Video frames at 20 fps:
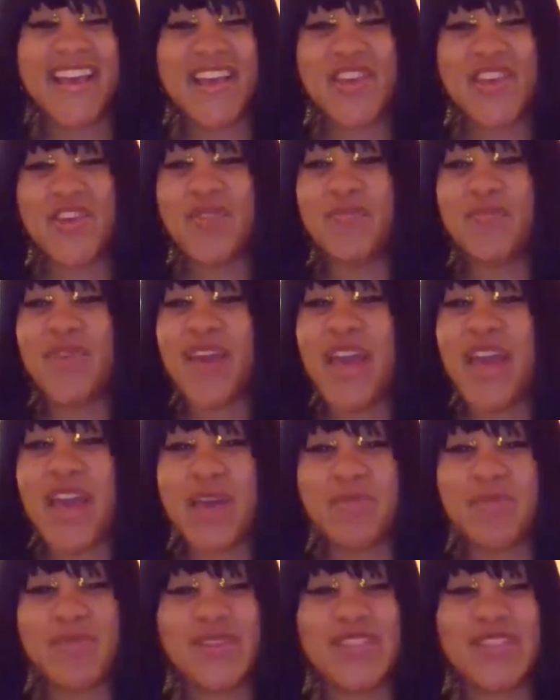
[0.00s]
And you'll be
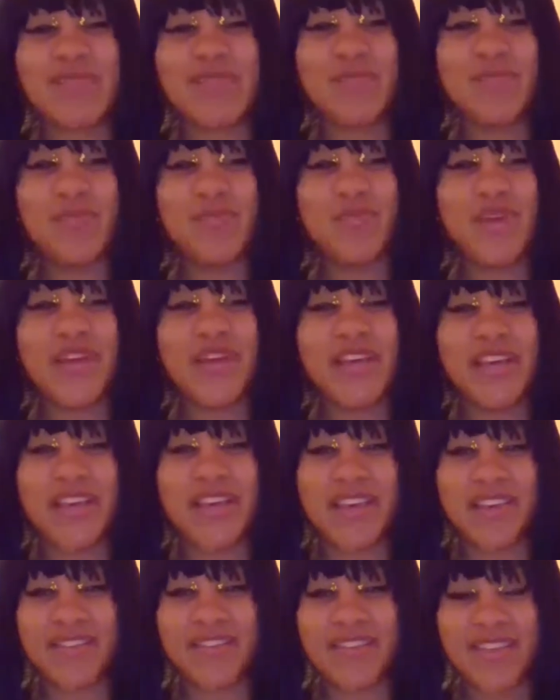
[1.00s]
able to
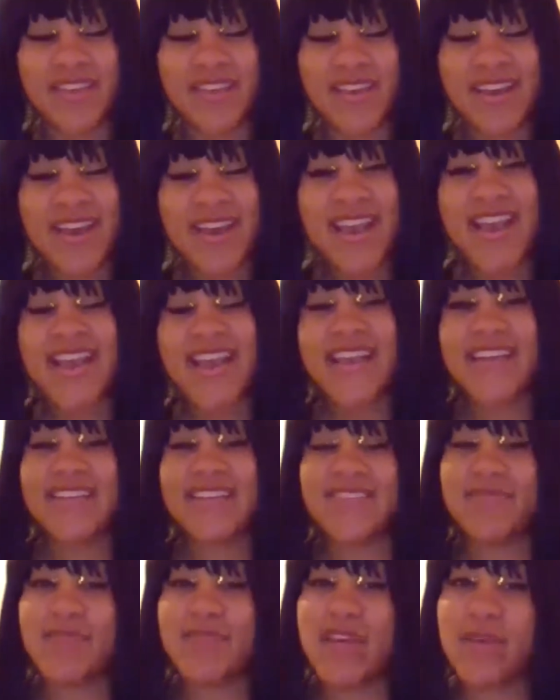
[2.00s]
breathe
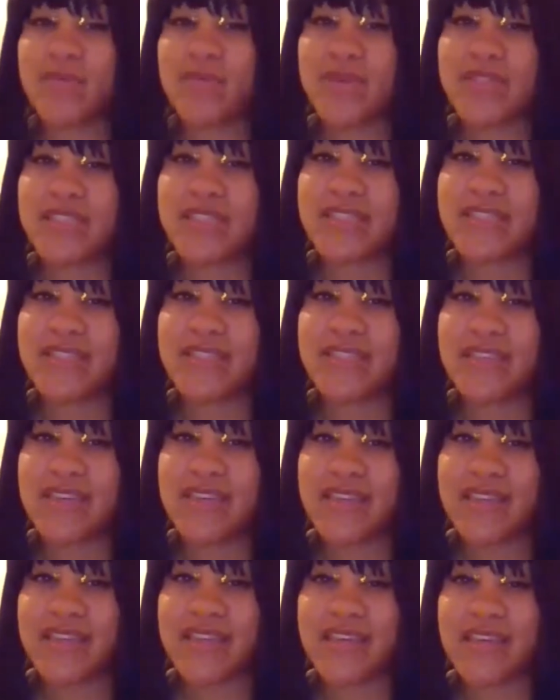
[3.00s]
and be able to
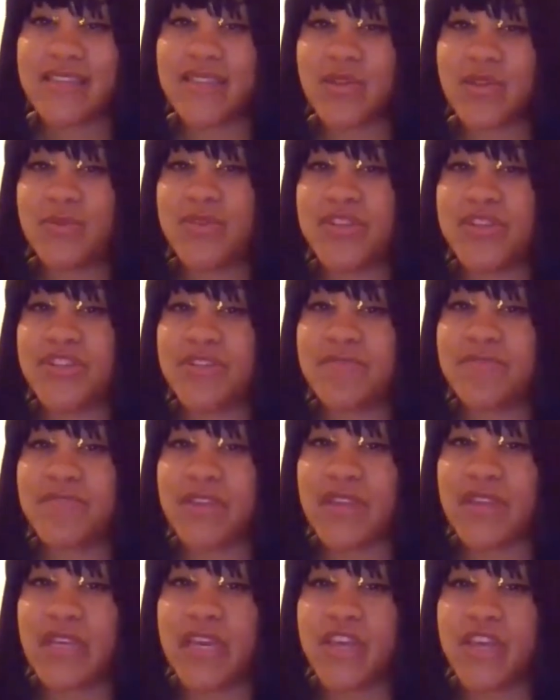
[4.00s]
see things a little bit
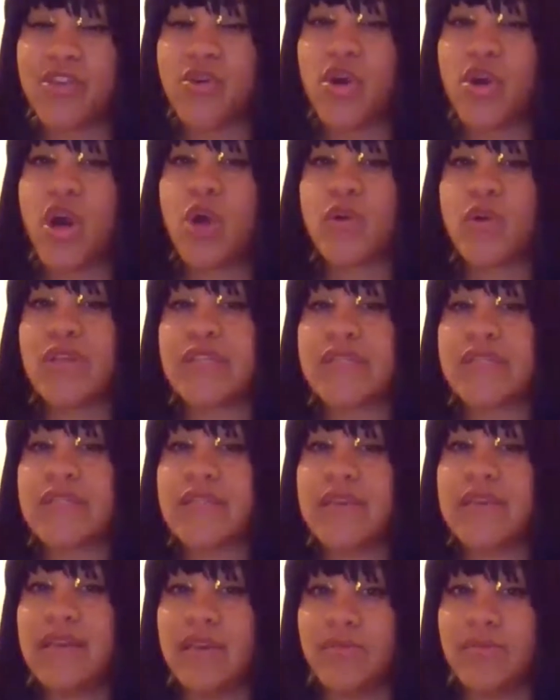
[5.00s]
differently. And you go to
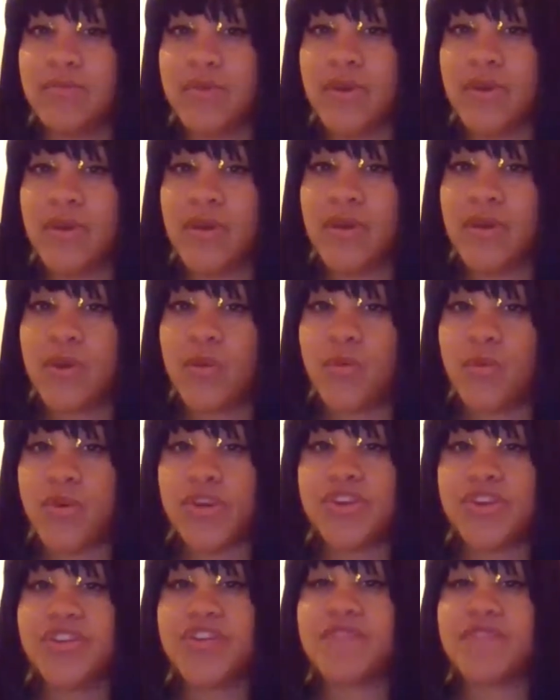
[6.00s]
sleep
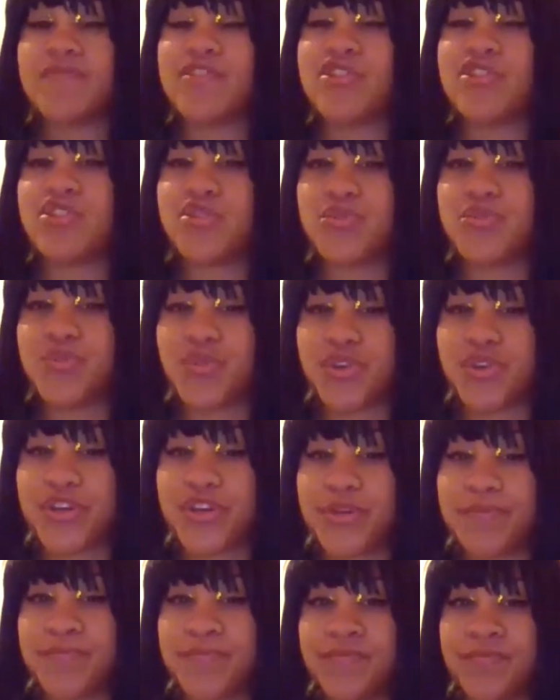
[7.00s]
with a different
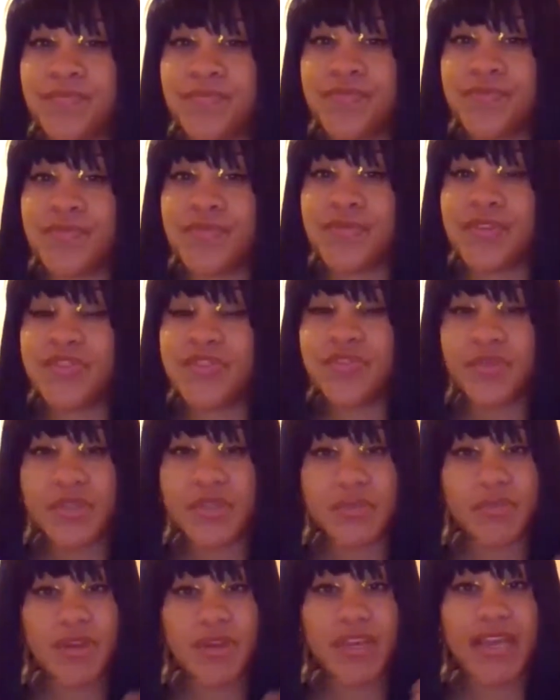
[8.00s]
story. So
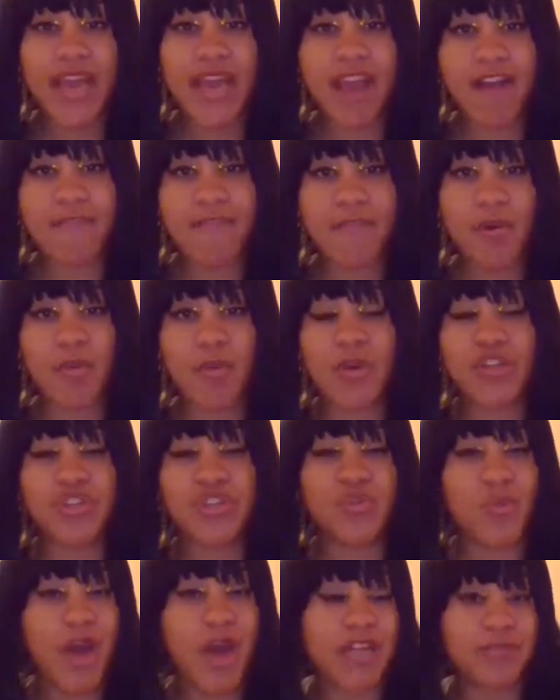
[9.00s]
let's be careful
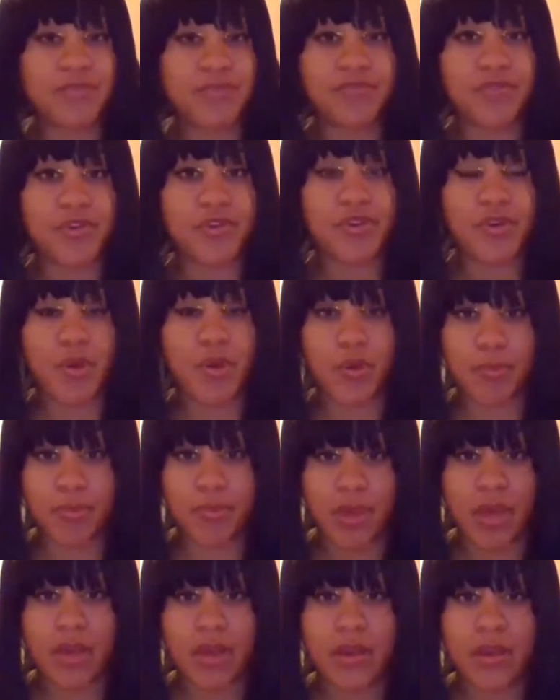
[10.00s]
what you watch before you go to
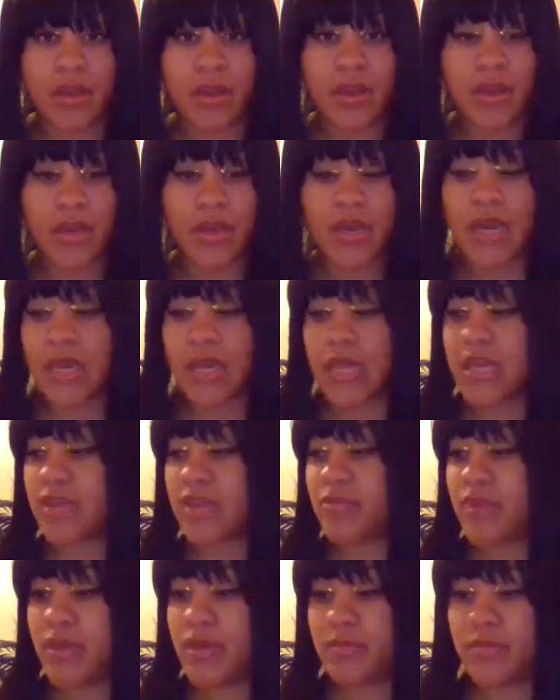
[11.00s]
bed. A
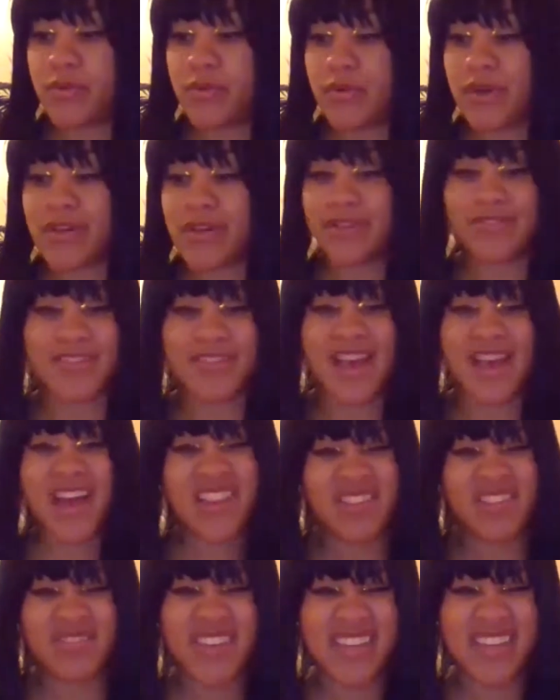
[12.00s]
lot of people, I know it's
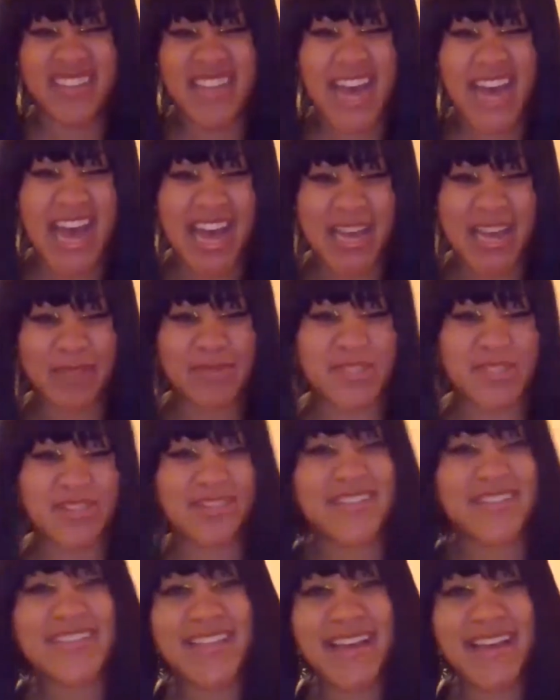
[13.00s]
Halloween time,
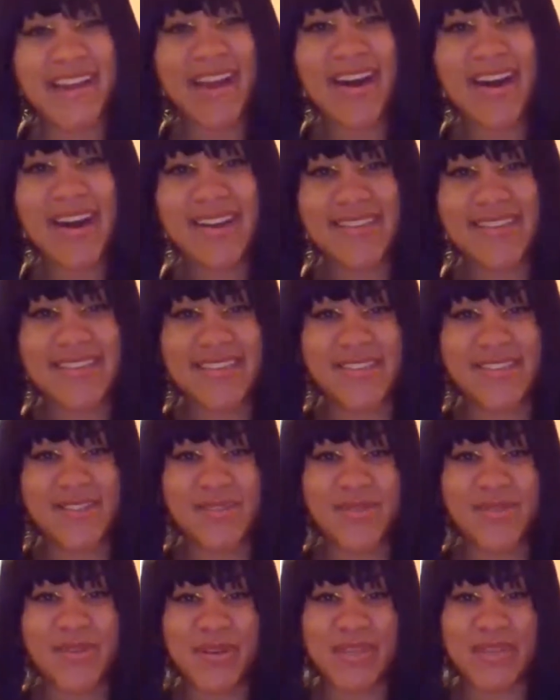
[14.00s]
so it's a lot of haunted
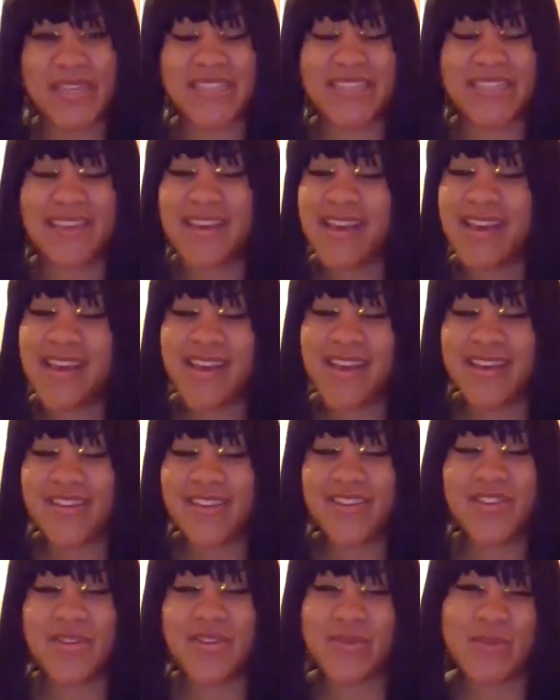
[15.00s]
stories.
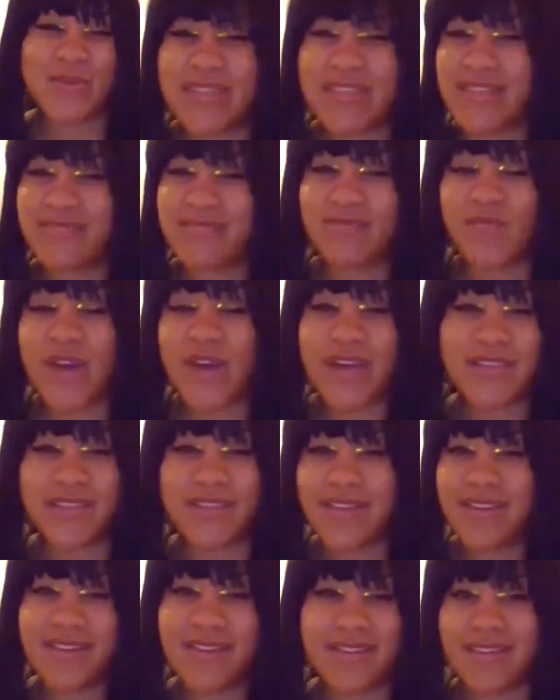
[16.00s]
You want to
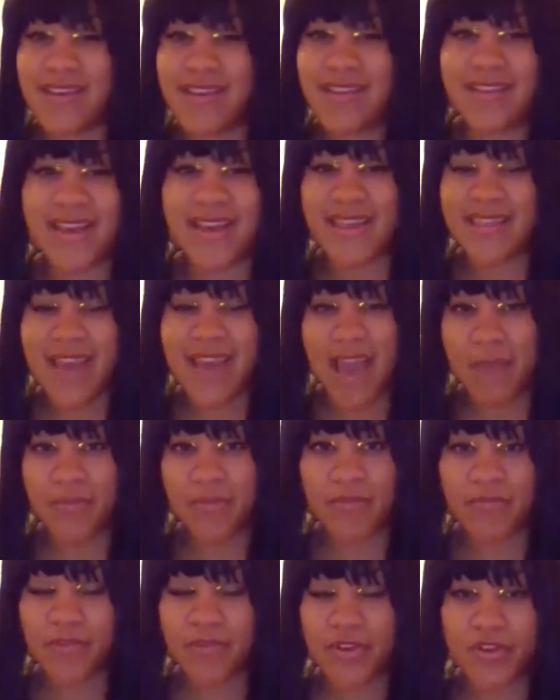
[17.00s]
watch anything like
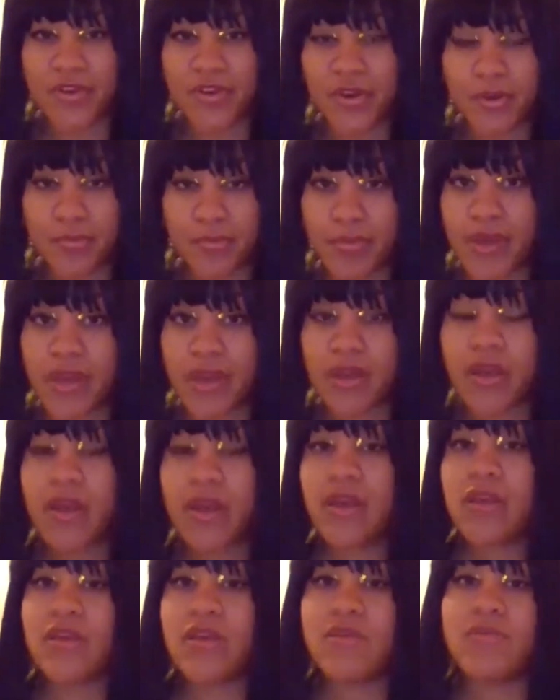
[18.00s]
that before you go to bed.
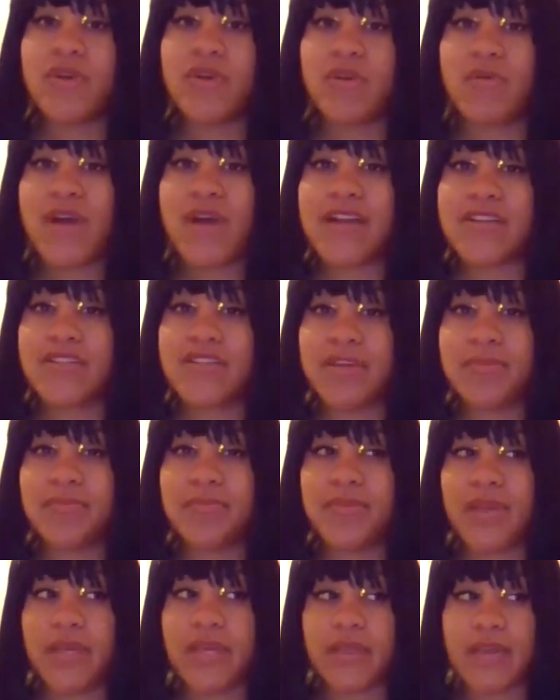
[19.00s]
You want to watch
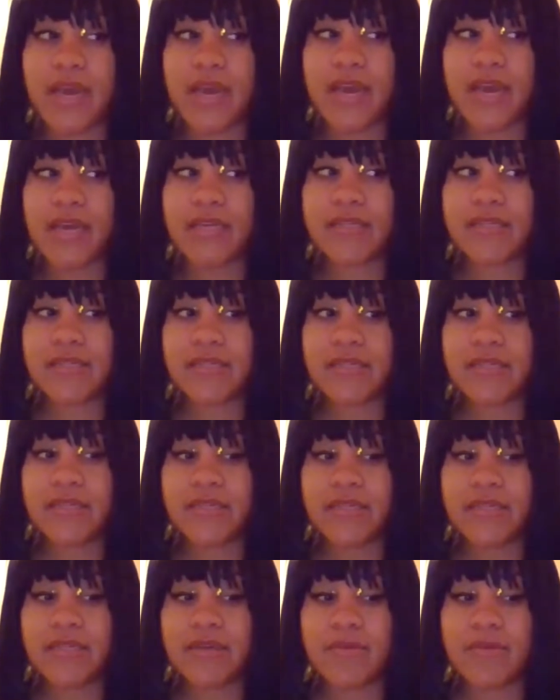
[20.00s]
something that
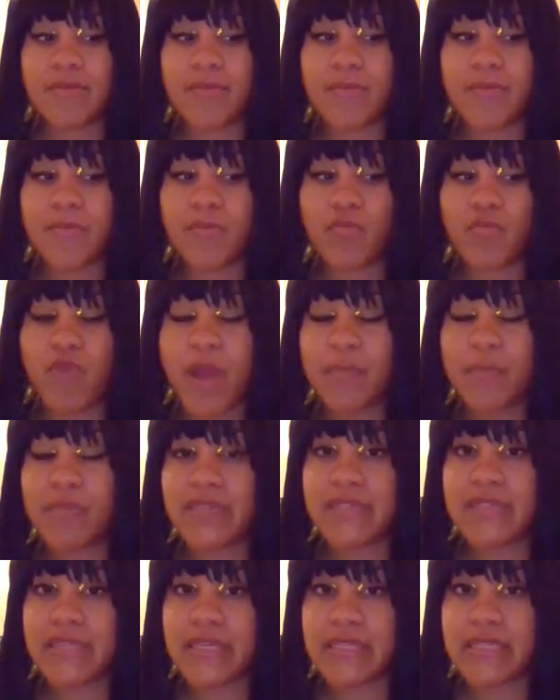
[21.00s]

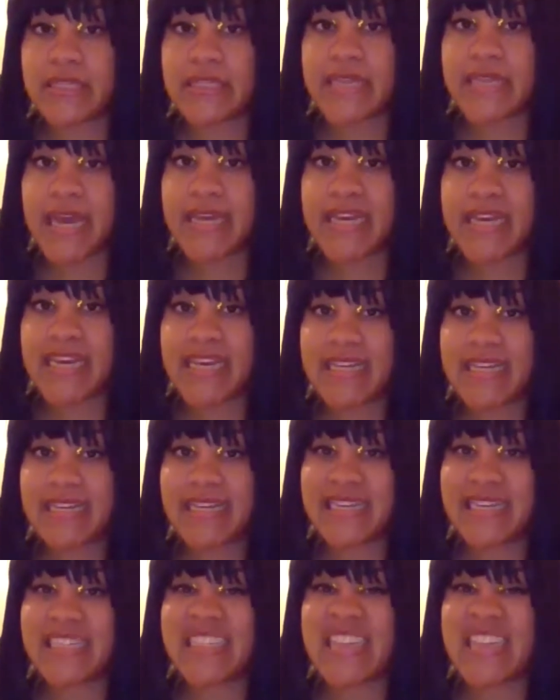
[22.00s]
represents that
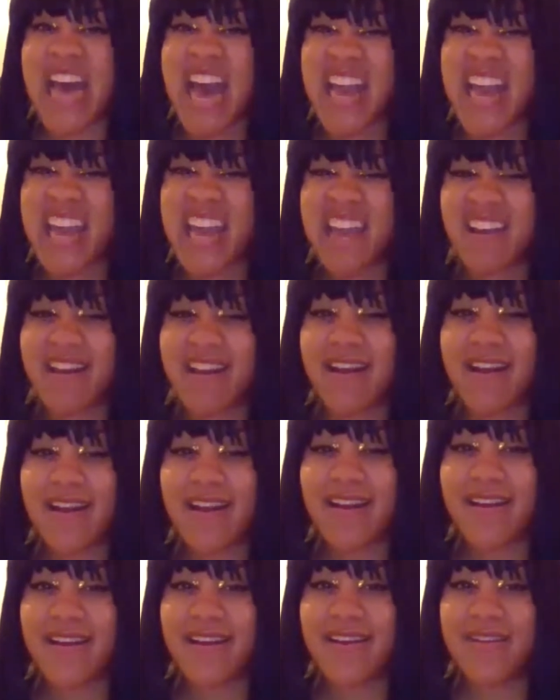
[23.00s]
hidden
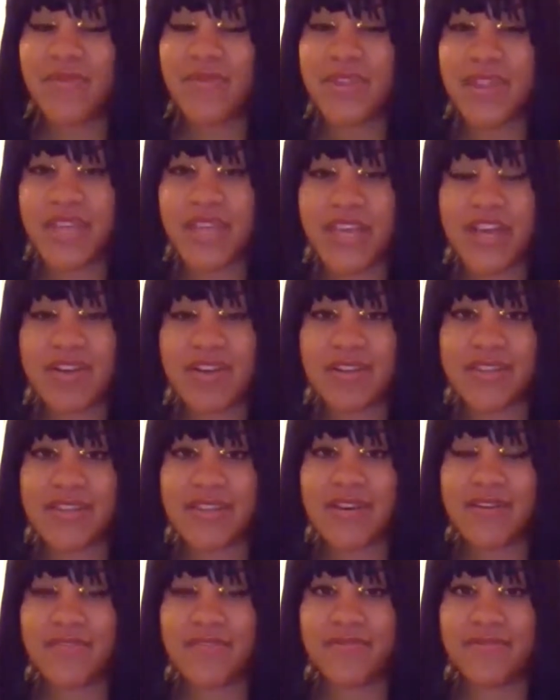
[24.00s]
desire within
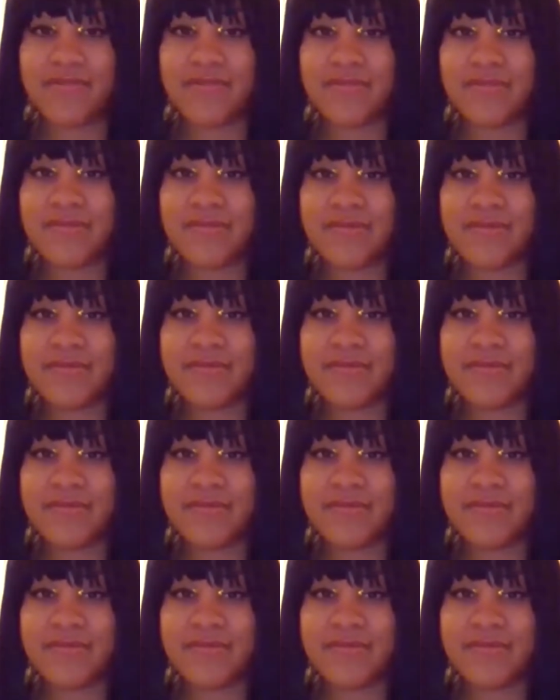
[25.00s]
yourself.